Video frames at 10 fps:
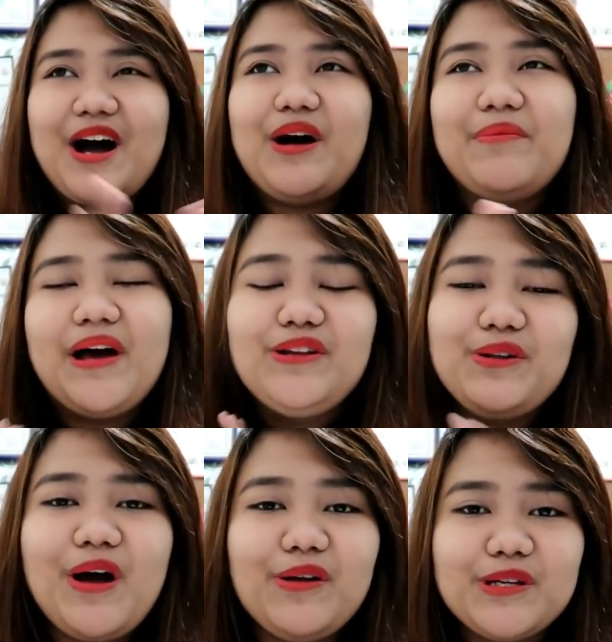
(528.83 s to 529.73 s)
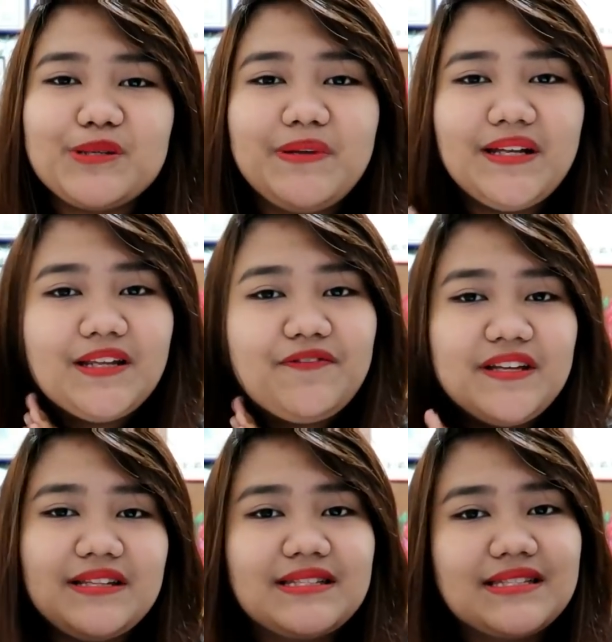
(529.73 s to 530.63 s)
I don't know how to explain it, if
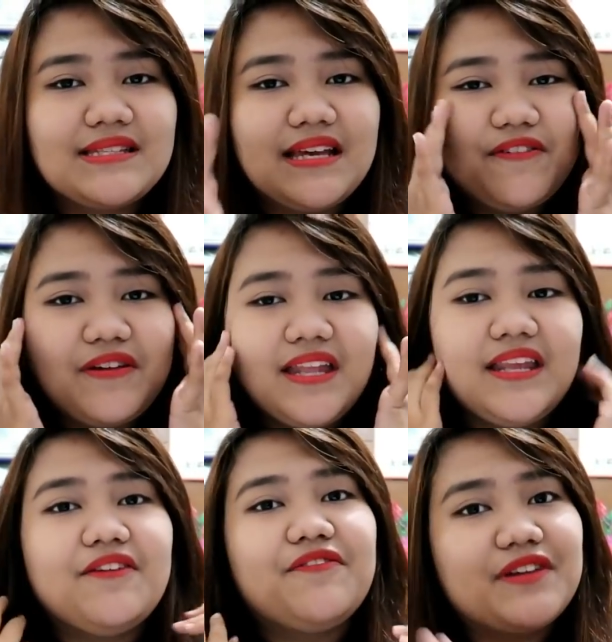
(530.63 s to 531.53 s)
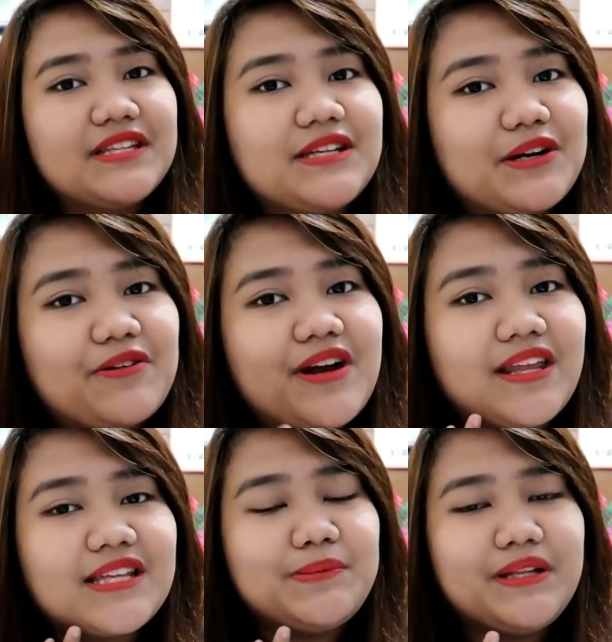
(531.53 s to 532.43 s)
it's a
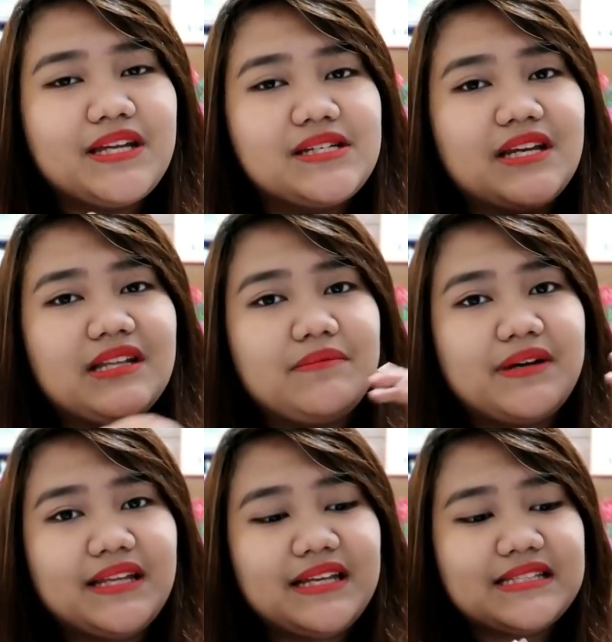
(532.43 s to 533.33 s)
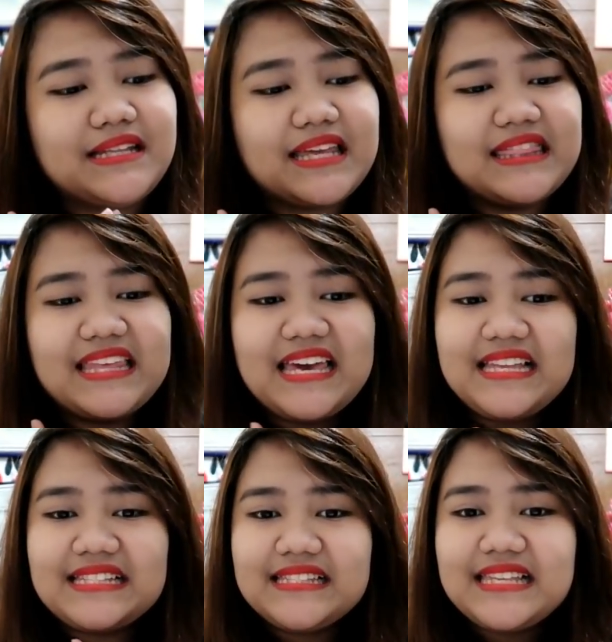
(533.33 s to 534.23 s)
correct explanation, but it's like
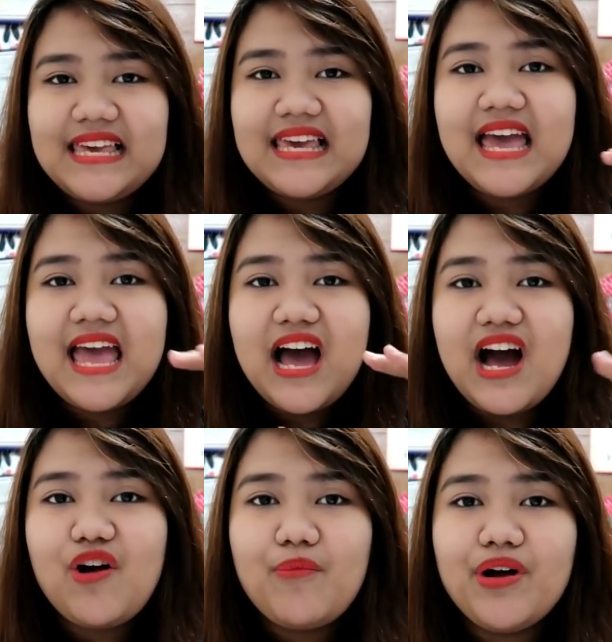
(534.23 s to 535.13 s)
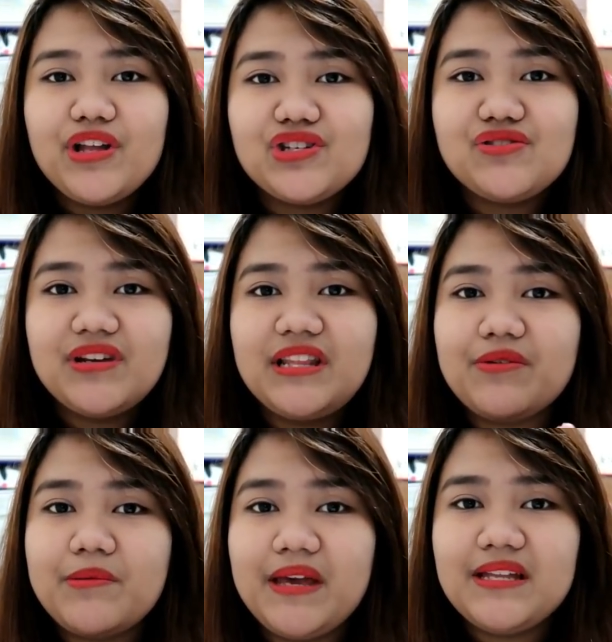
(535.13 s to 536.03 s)
they see how much
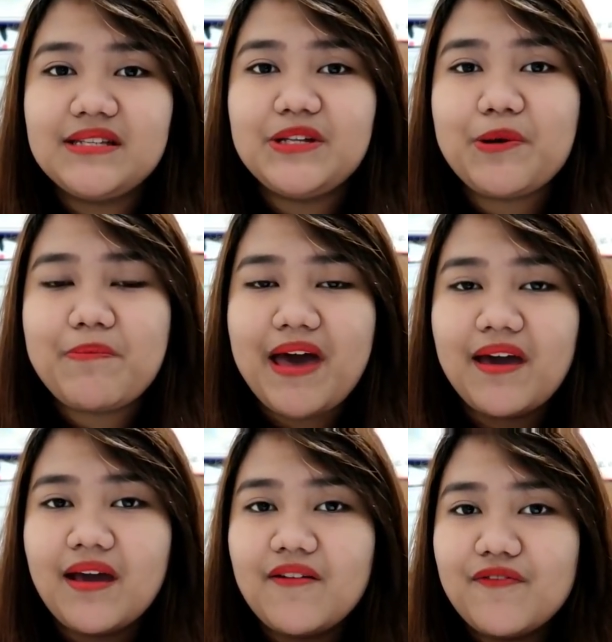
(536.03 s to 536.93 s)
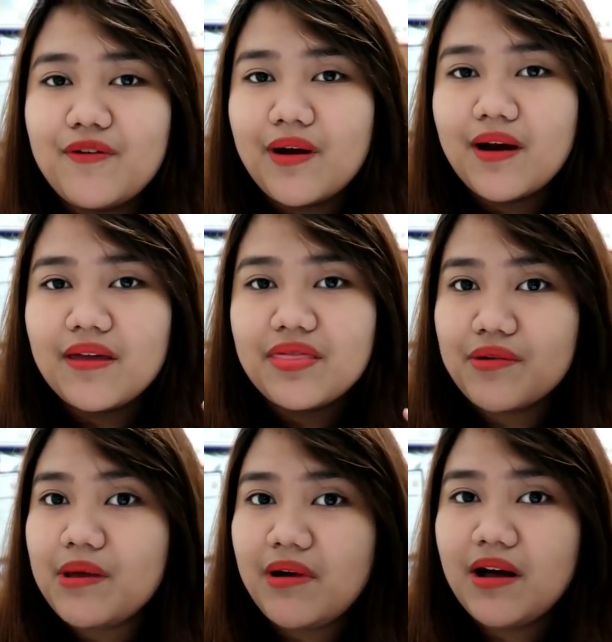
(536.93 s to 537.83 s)
really remains in your bank for
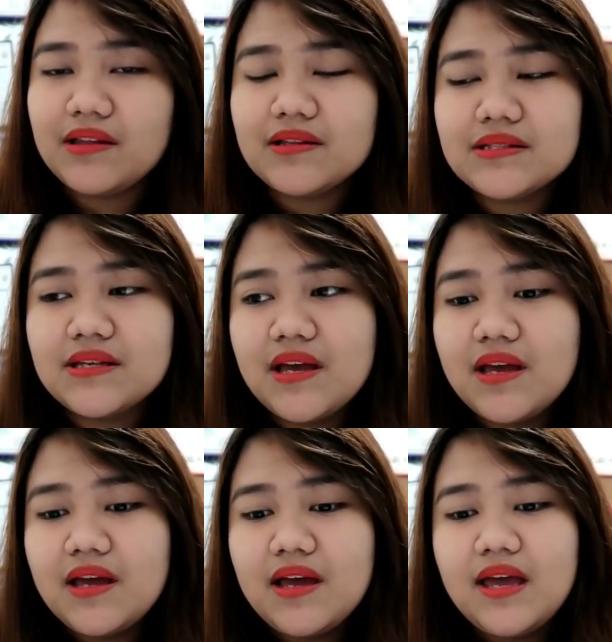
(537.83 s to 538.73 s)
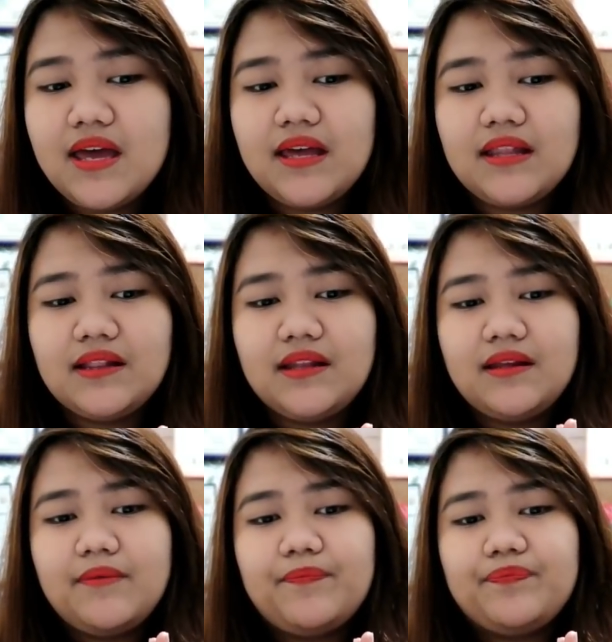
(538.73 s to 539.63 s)
3 months.
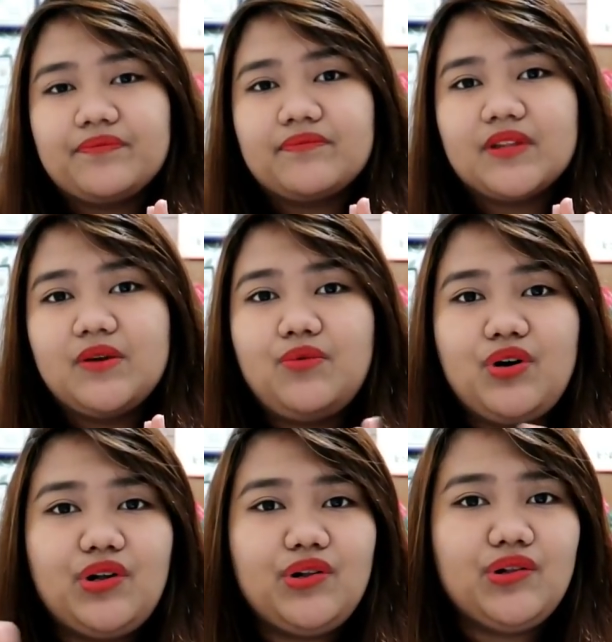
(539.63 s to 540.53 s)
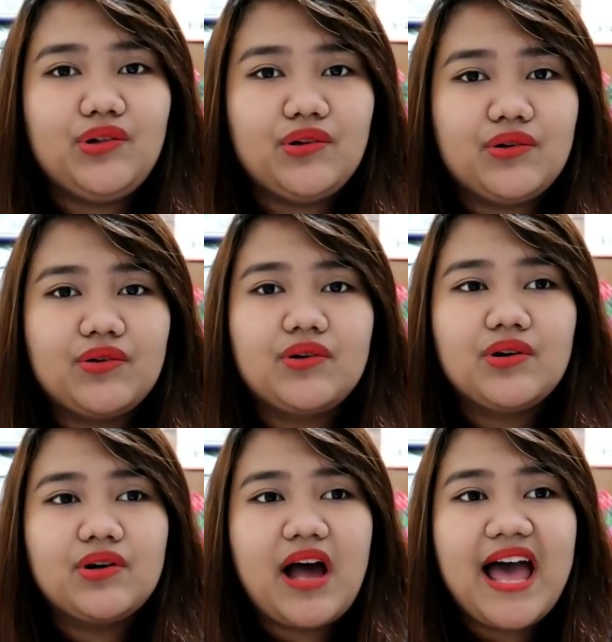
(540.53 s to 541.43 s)
And well,
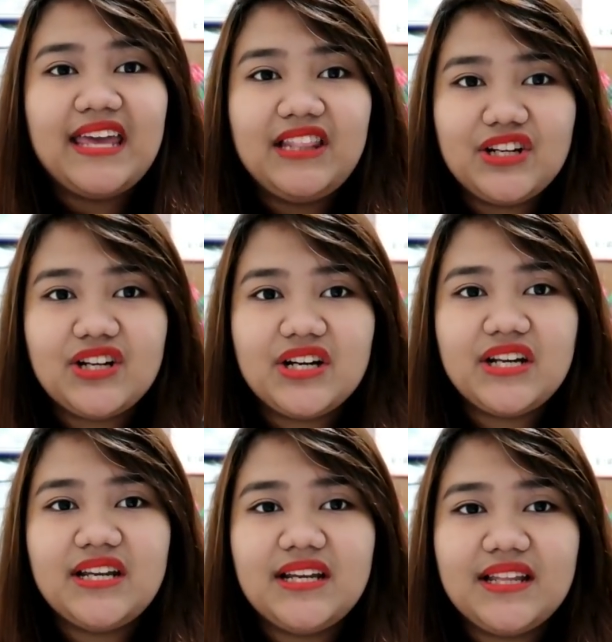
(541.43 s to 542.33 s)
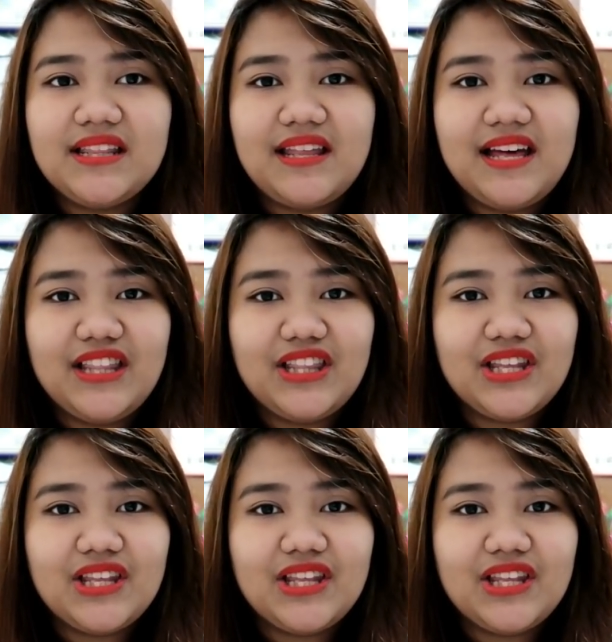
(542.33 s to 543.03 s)
I learned that